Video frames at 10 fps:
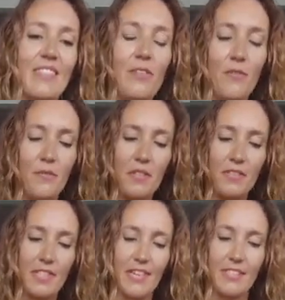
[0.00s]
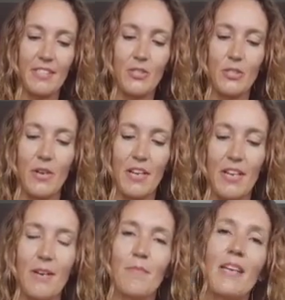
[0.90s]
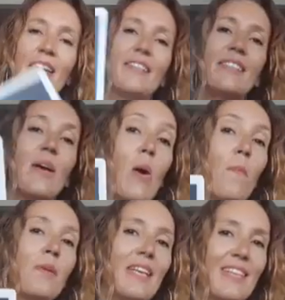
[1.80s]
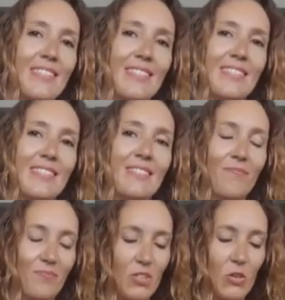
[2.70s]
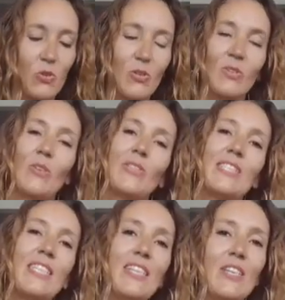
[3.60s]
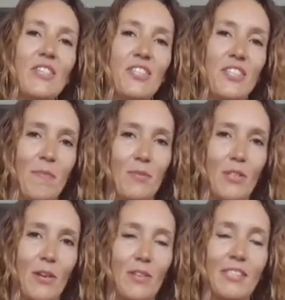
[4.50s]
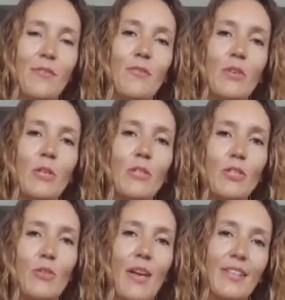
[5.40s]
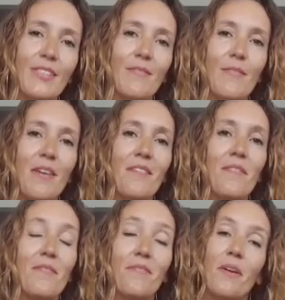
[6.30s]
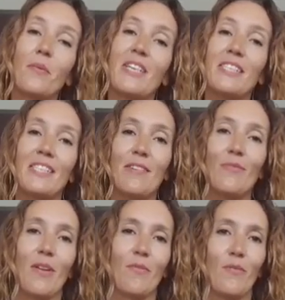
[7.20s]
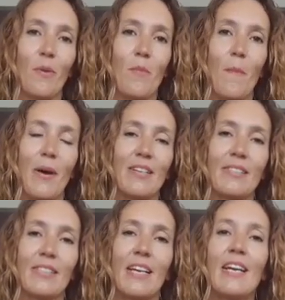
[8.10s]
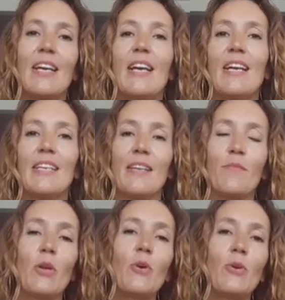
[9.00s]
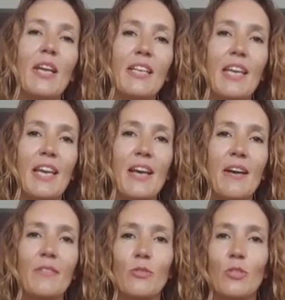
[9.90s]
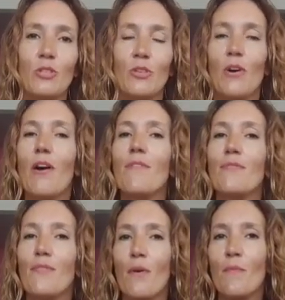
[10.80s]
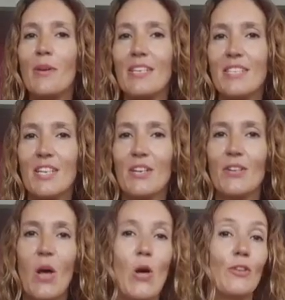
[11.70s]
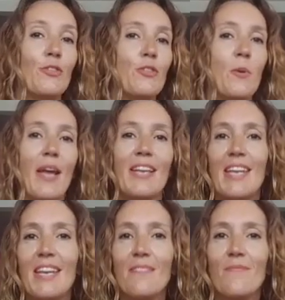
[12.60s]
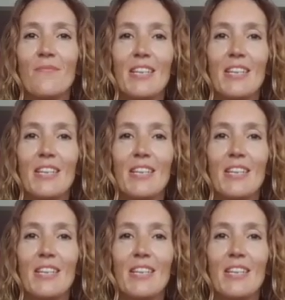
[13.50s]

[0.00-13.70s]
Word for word: Your first card showing up, it's openness. You're closing a chapter. Time for you to try something very different from your past. It can be a good idea to do a formation, a training.